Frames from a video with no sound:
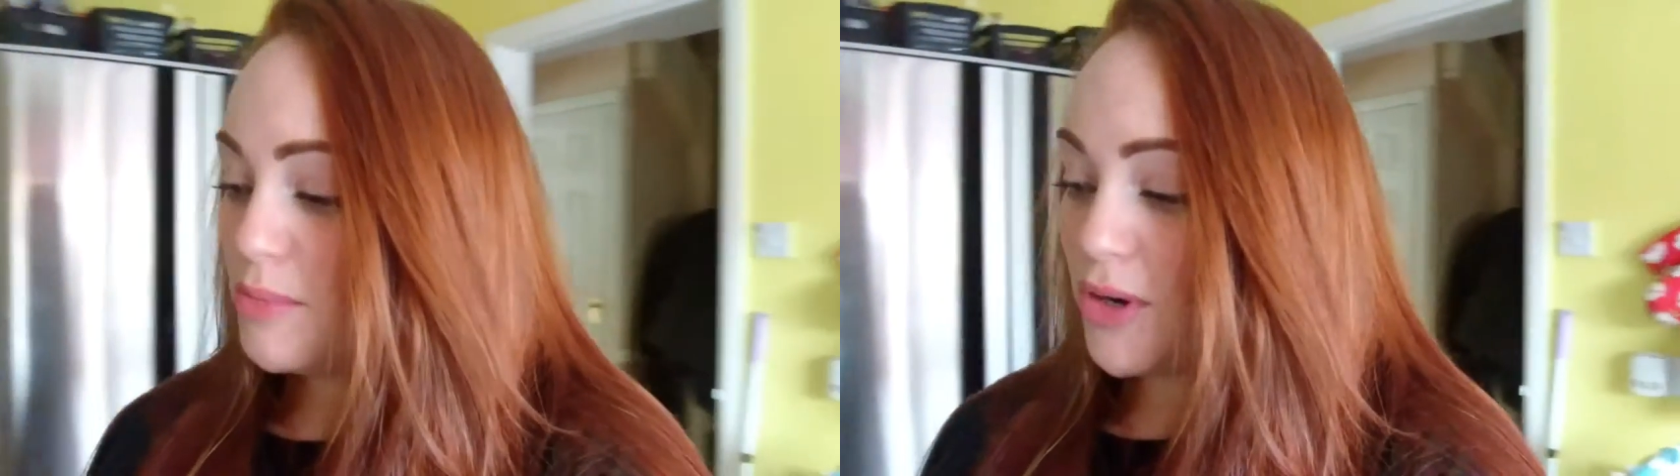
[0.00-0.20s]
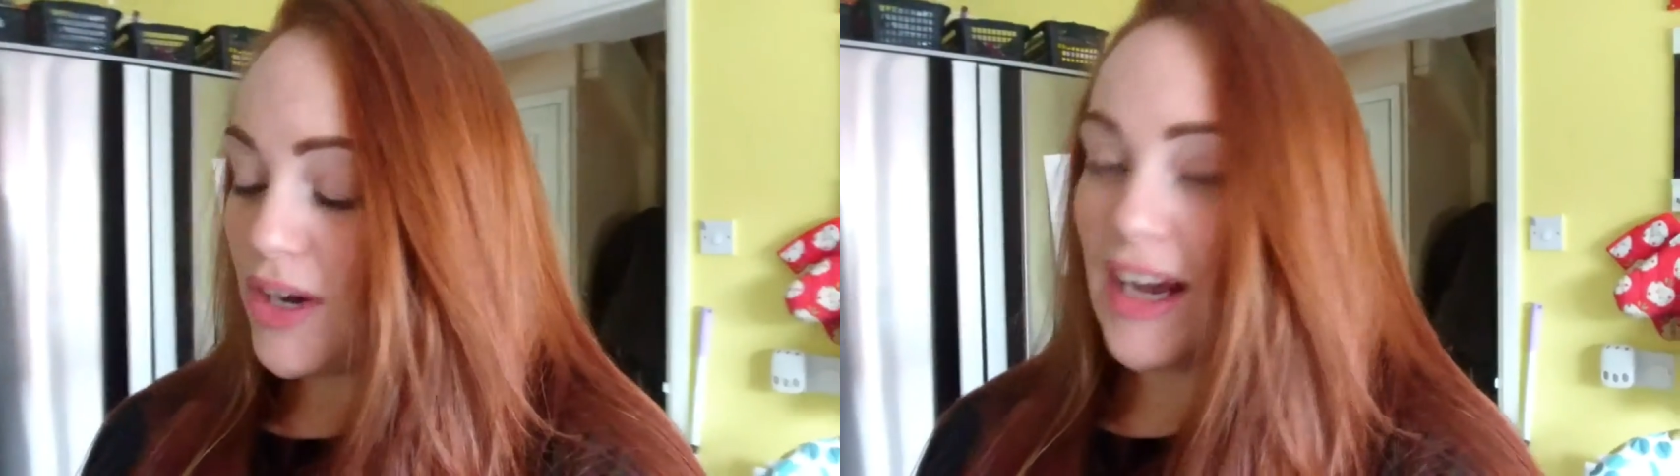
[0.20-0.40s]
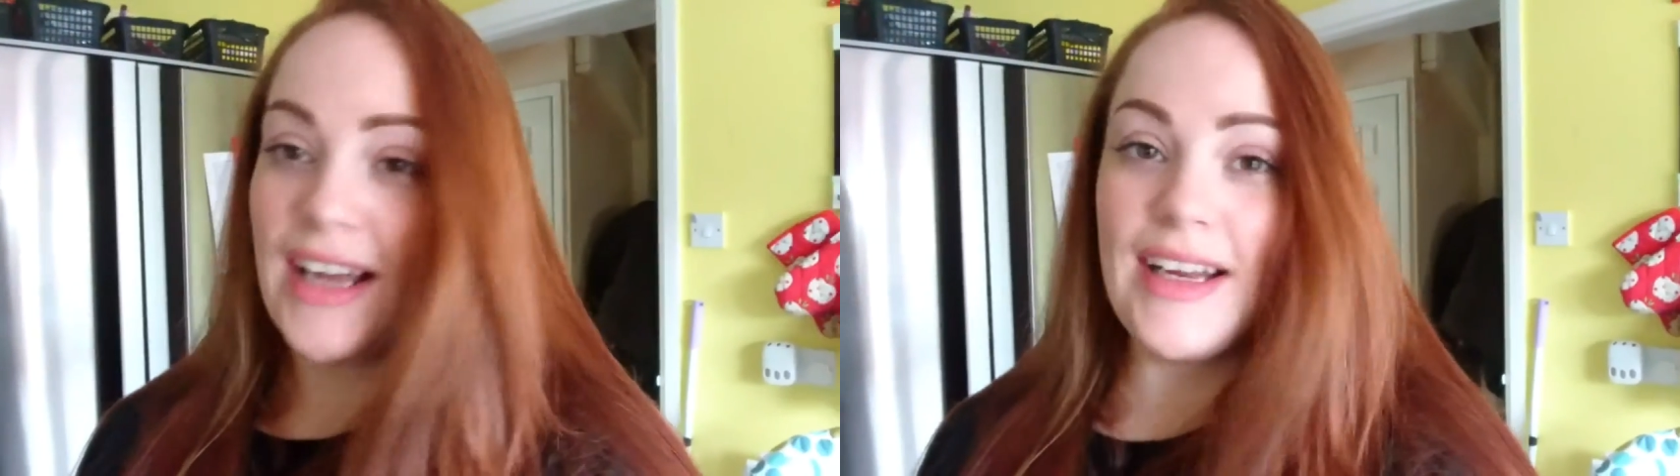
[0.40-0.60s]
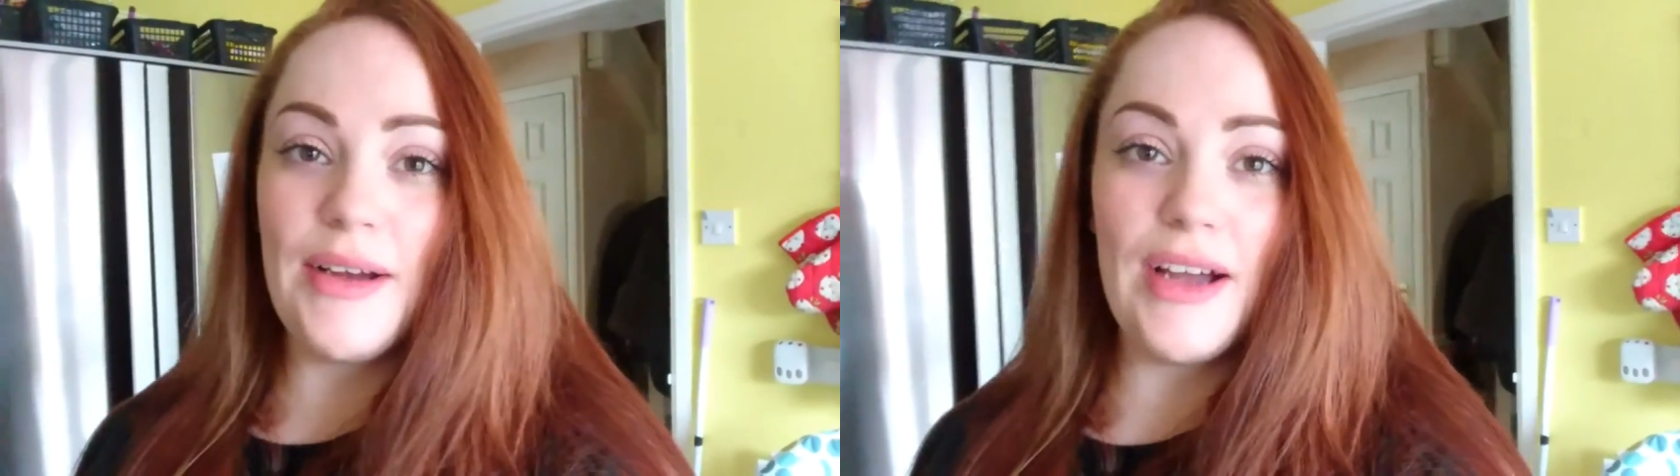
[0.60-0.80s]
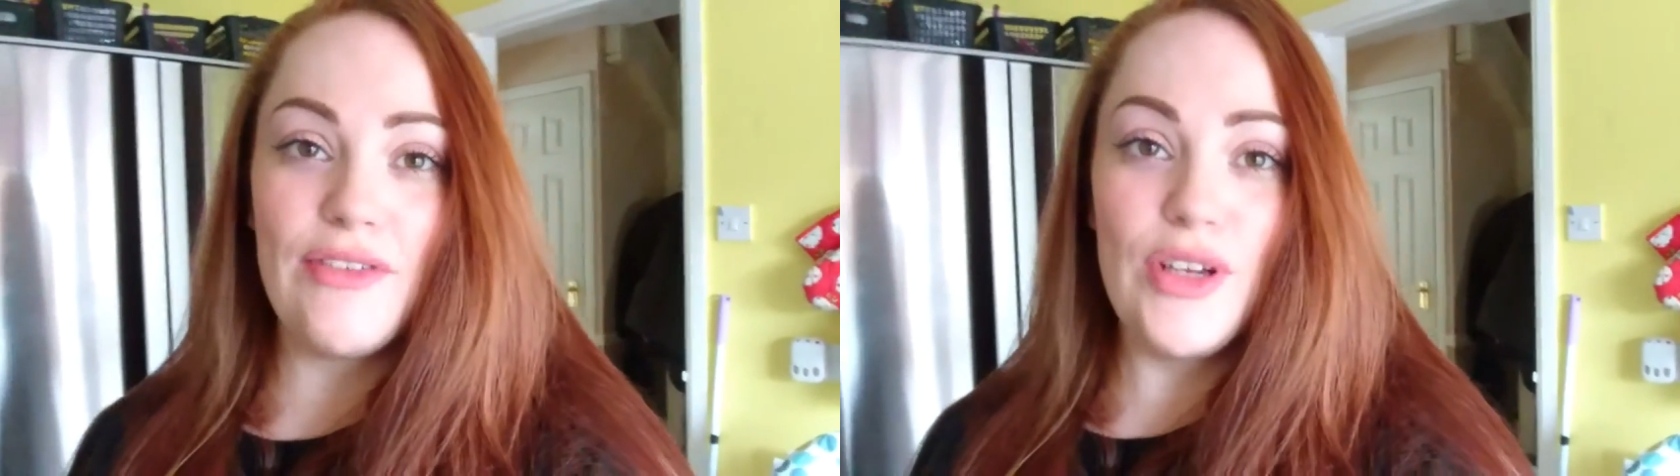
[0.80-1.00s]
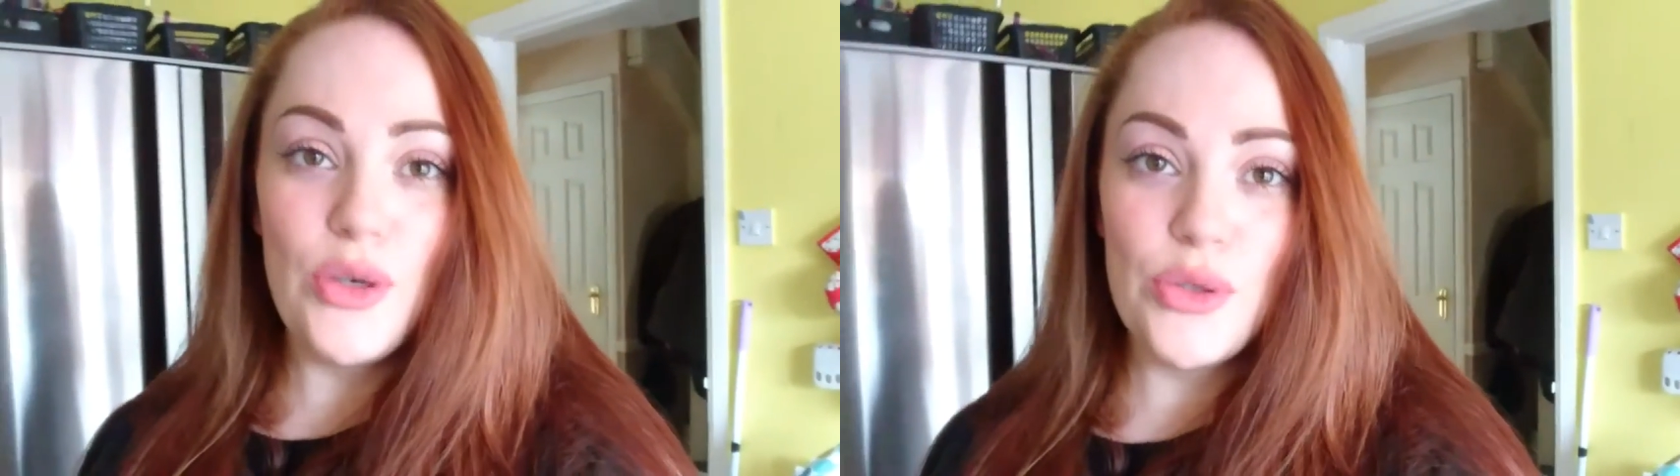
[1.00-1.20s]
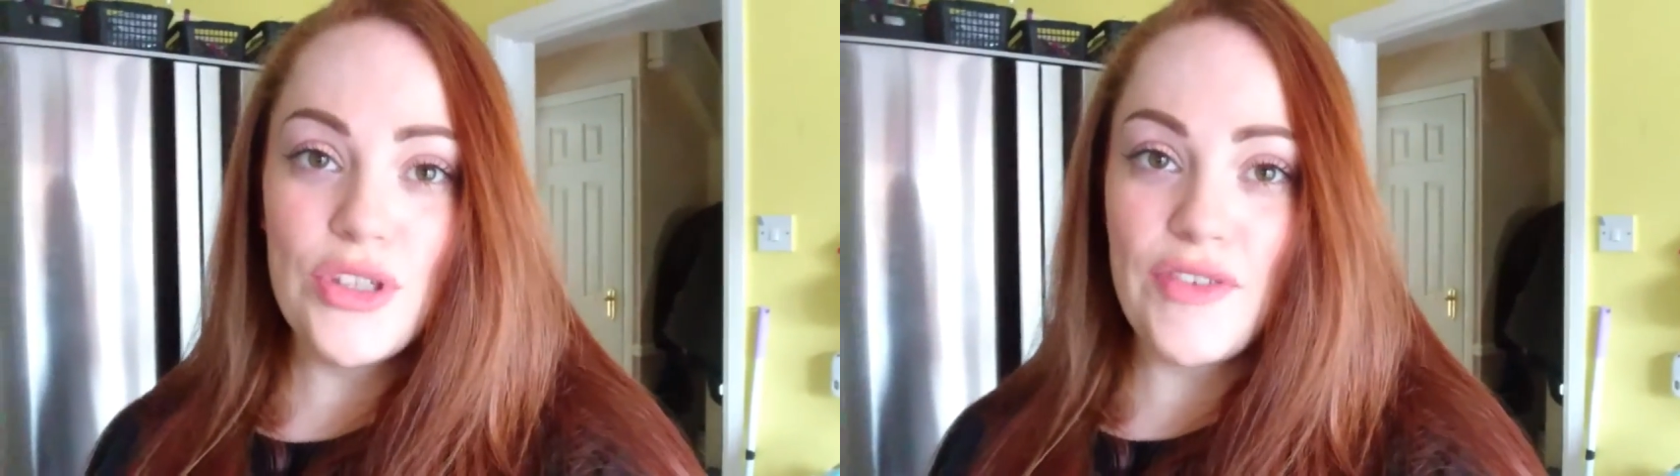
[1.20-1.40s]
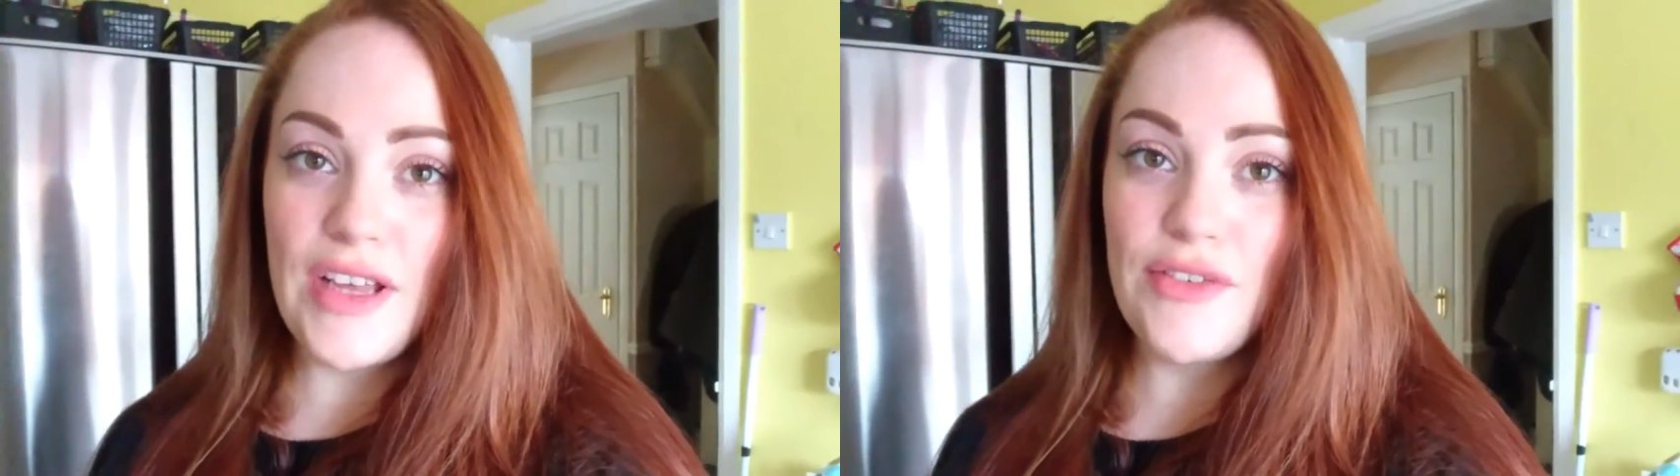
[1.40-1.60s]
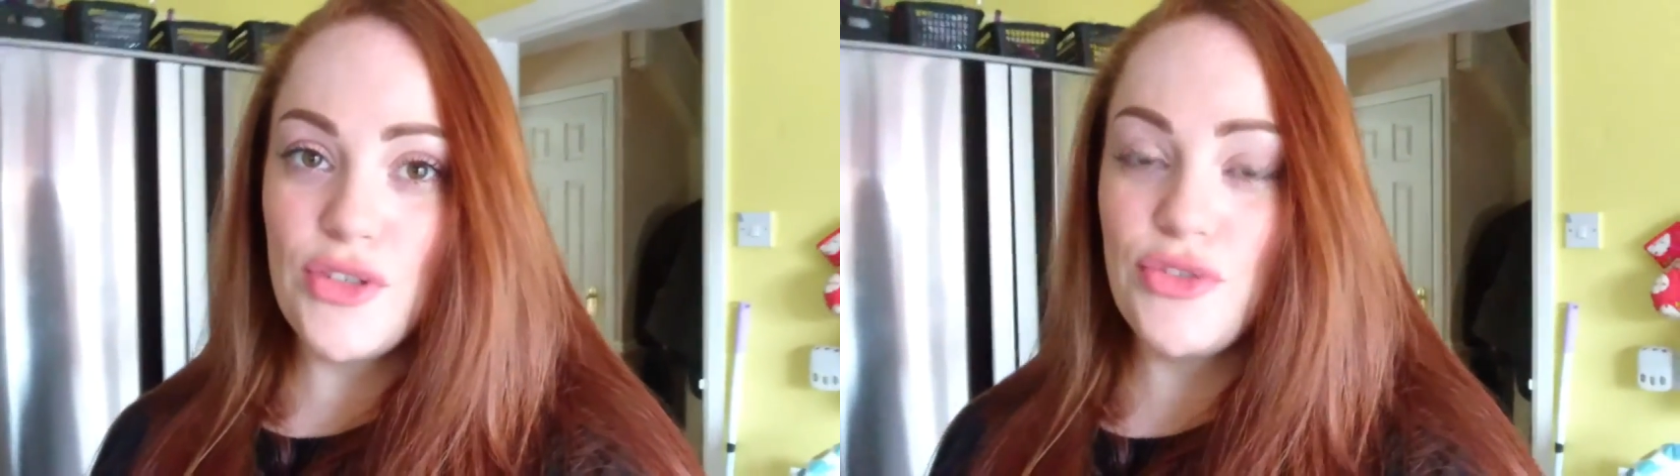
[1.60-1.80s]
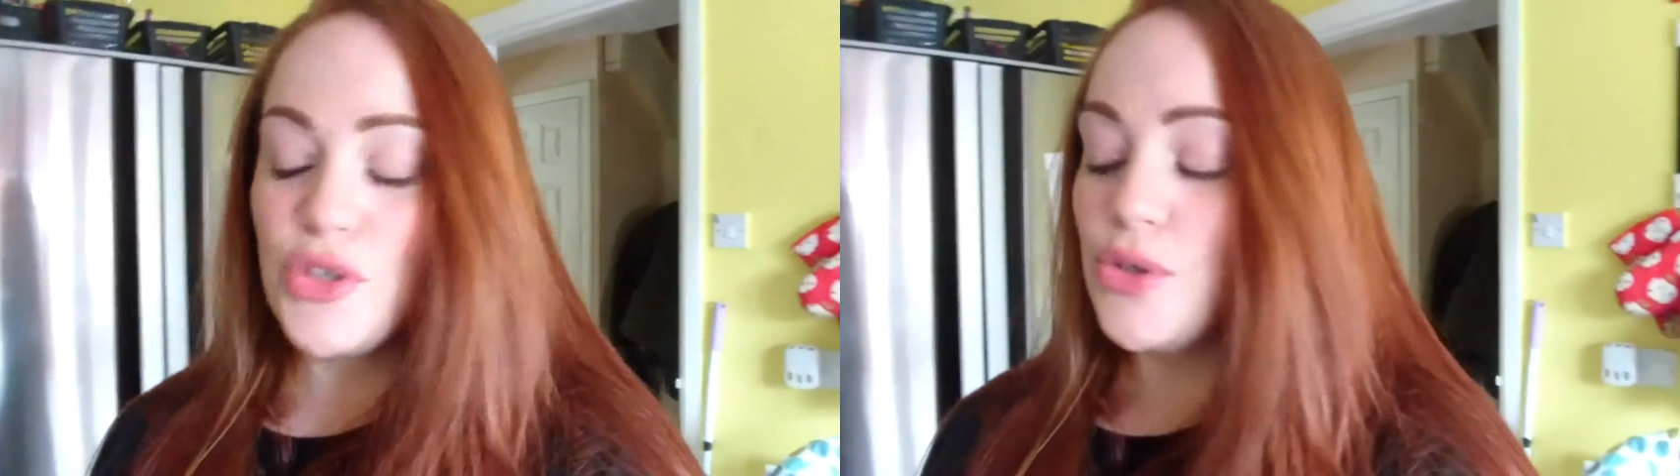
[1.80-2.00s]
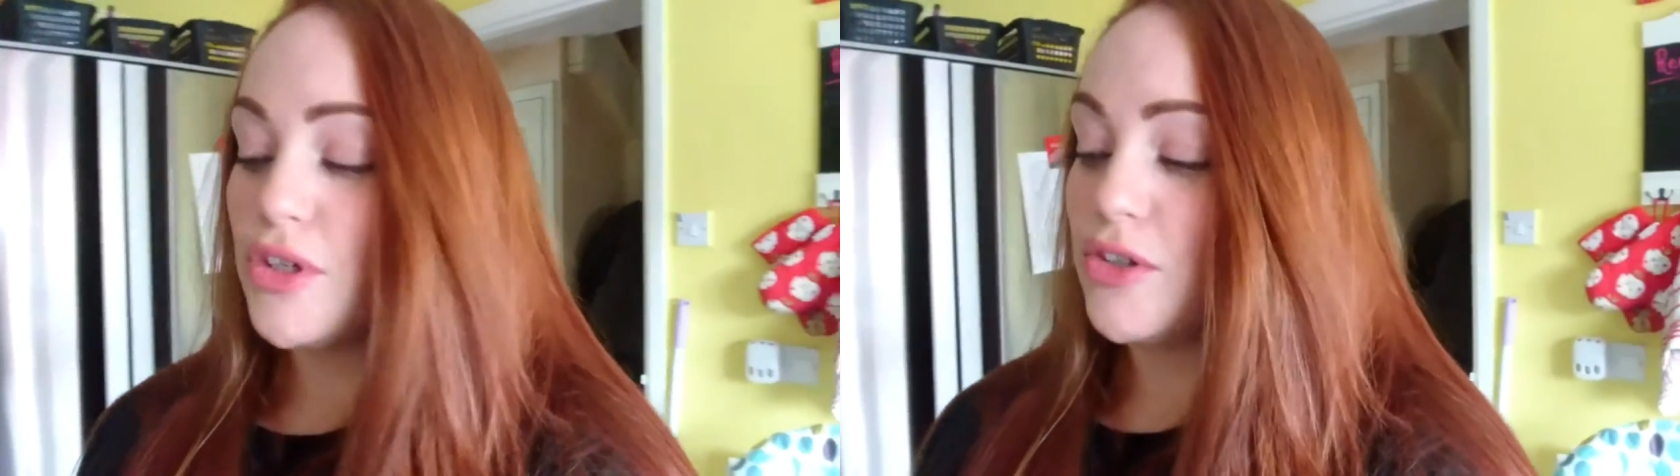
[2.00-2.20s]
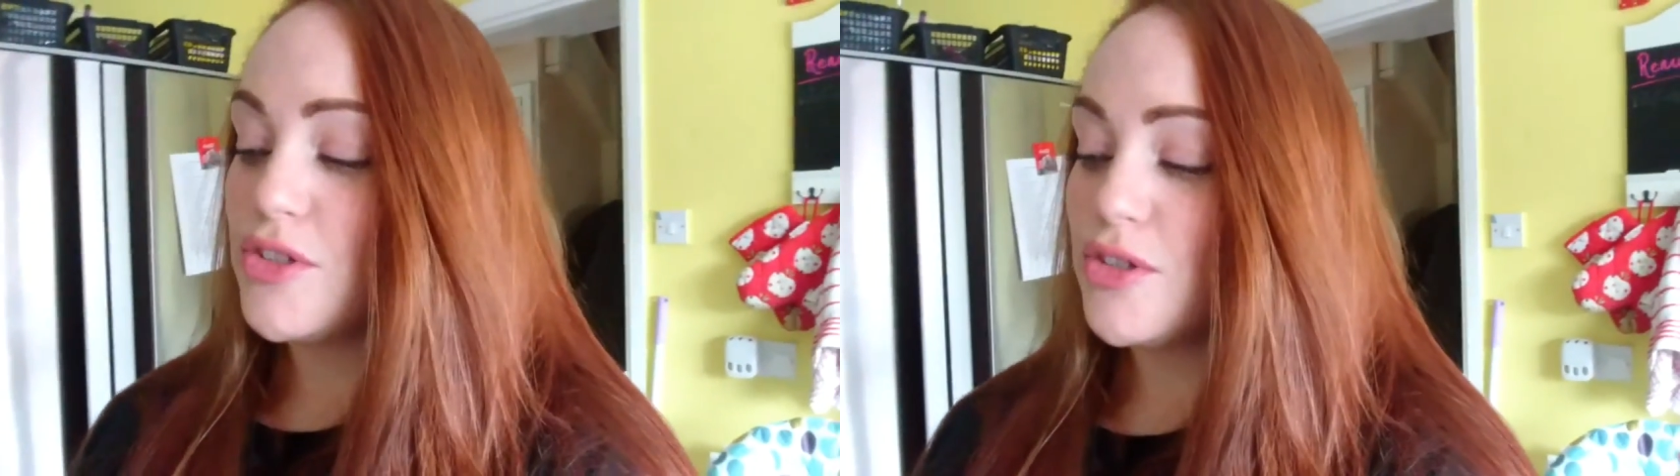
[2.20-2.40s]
but I now have loads of leftover coconut.